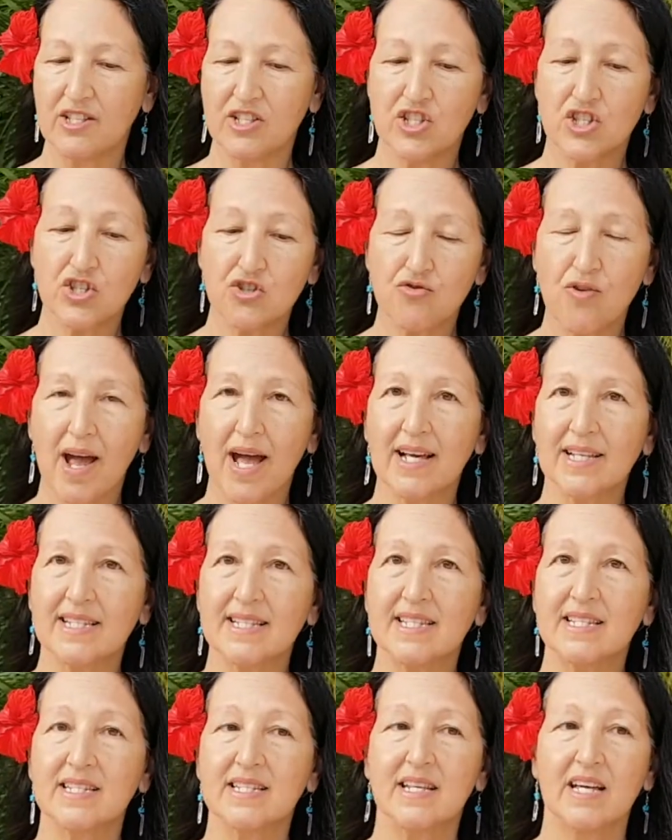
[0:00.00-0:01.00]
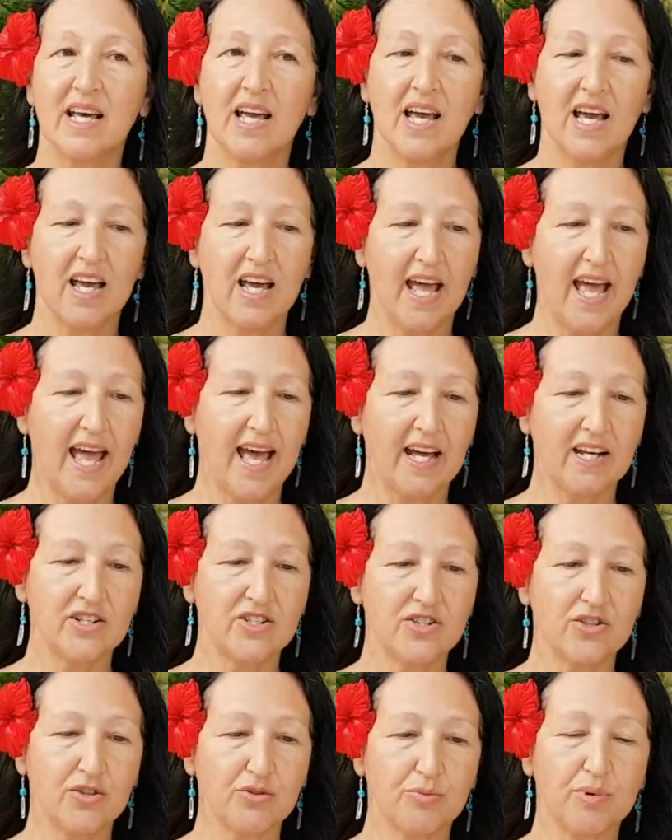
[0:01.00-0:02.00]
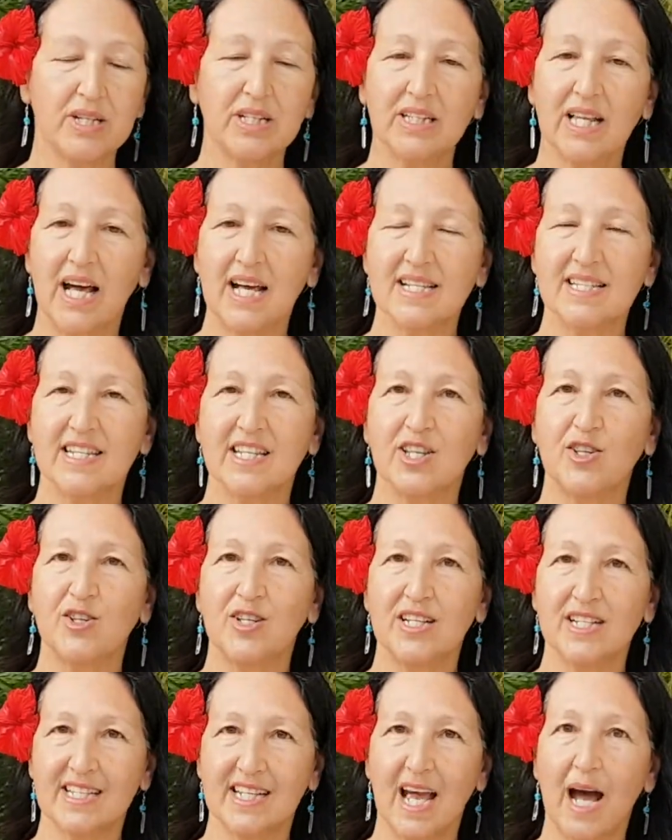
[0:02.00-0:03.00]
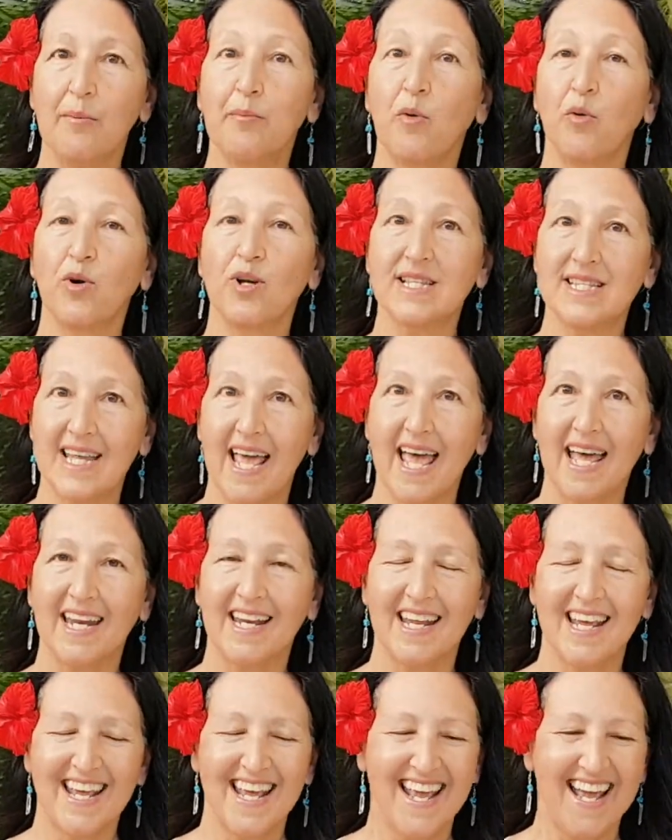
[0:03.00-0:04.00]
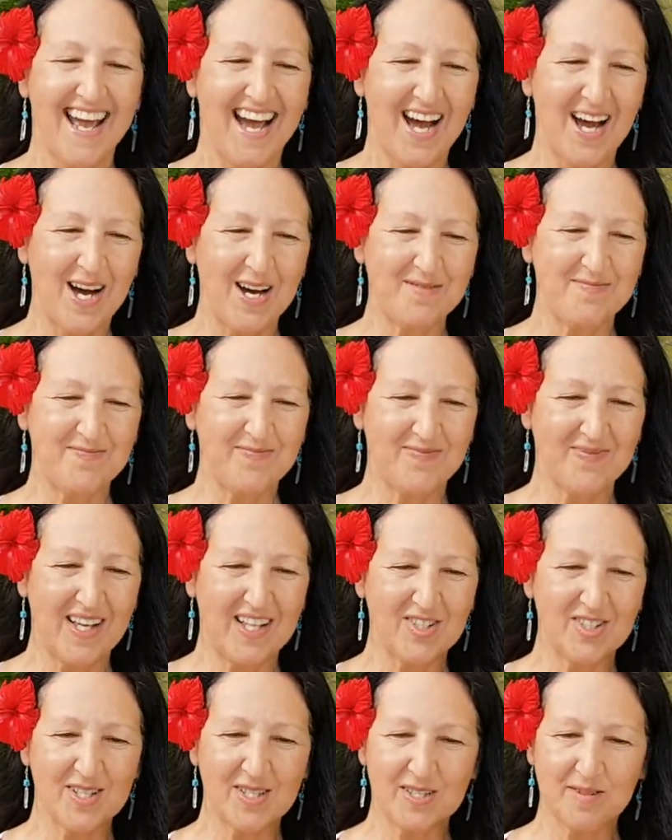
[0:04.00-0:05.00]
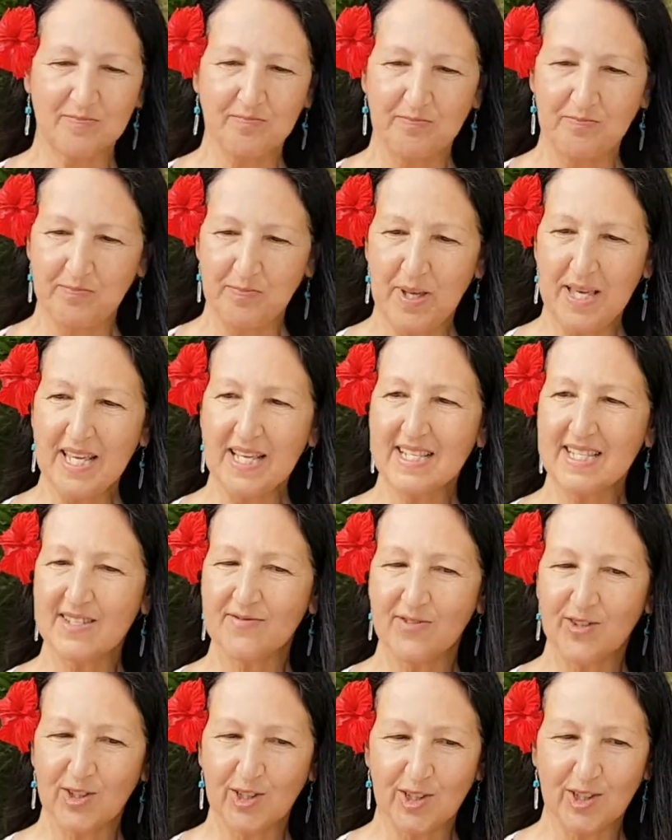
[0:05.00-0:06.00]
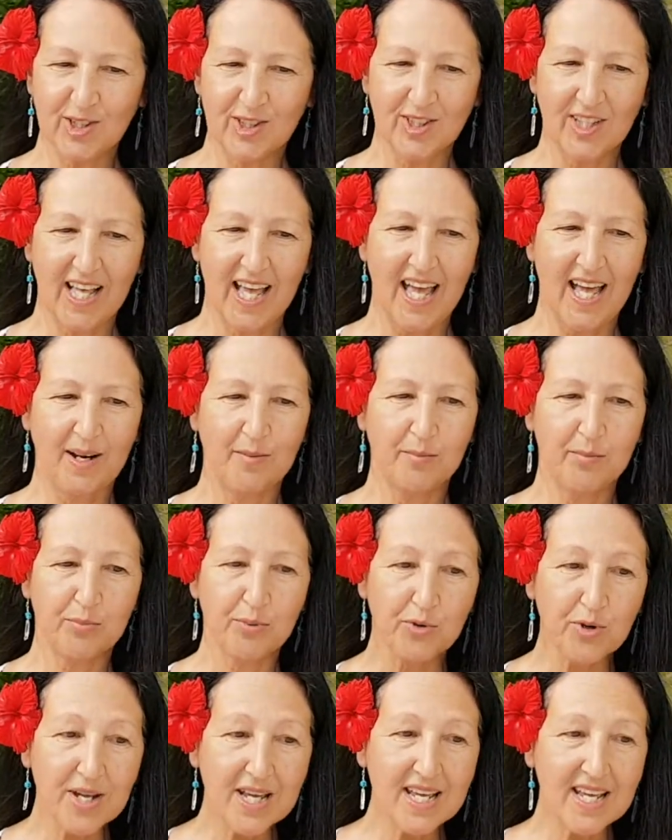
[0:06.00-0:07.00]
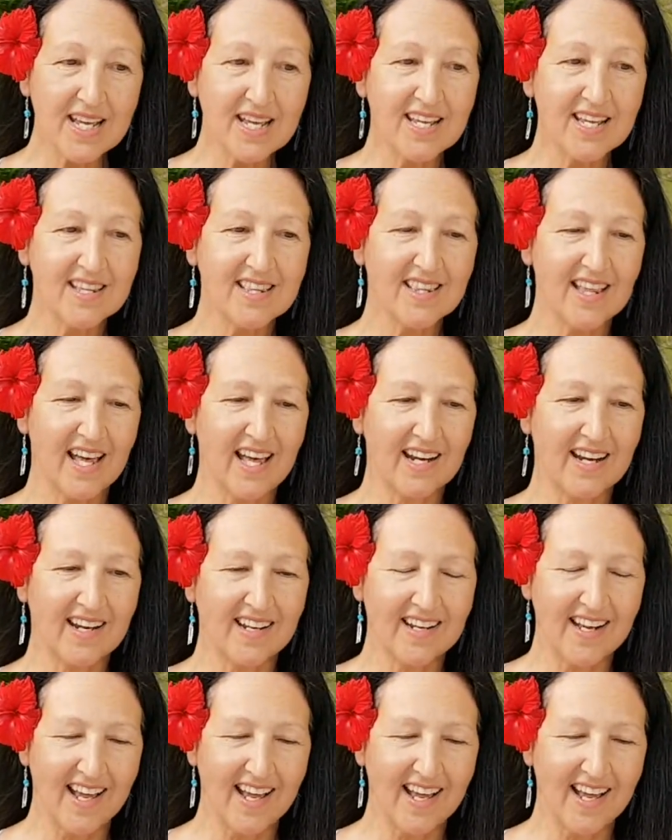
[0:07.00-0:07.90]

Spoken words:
stressed, and you're realizing you need to come more zen and just peaceful and breathe and